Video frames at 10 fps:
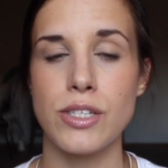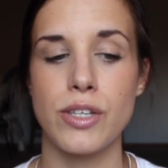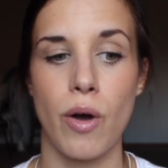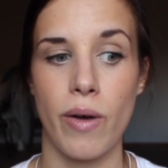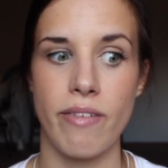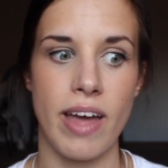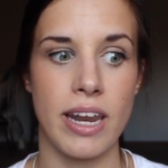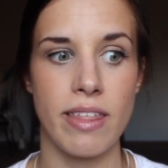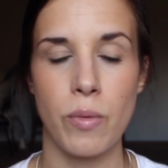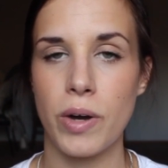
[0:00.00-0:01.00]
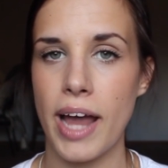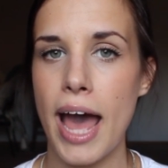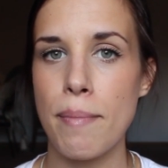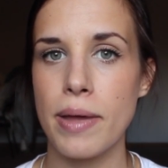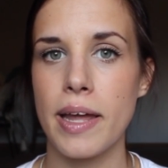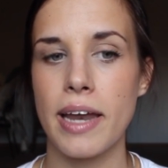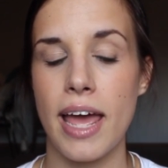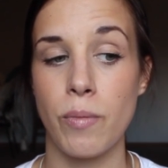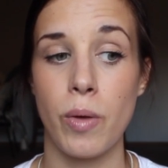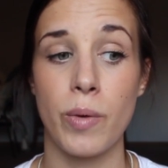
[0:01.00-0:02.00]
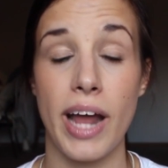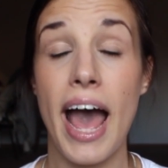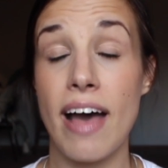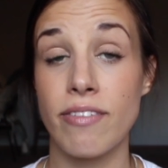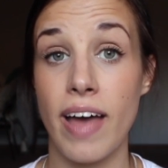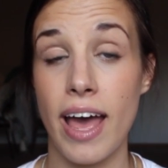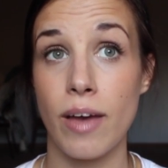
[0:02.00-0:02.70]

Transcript: so if anything were to happen and we were to have